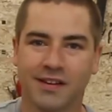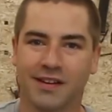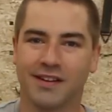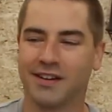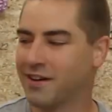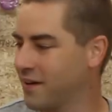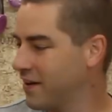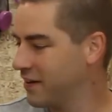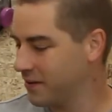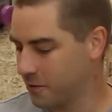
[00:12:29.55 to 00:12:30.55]
All
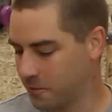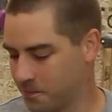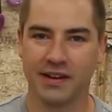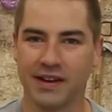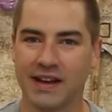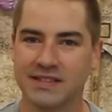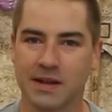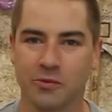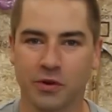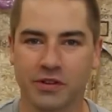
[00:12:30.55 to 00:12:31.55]
right. Next,
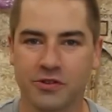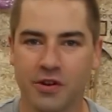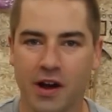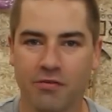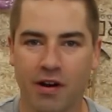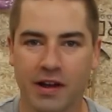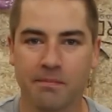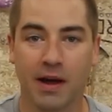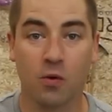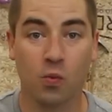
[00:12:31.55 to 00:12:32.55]
I'm going to try
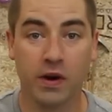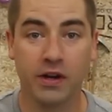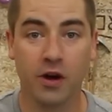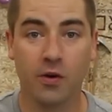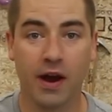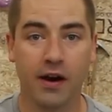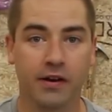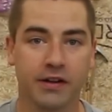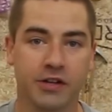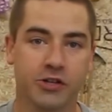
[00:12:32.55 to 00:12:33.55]
running my window air
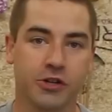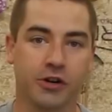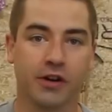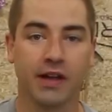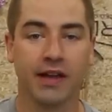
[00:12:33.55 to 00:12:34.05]
conditioner.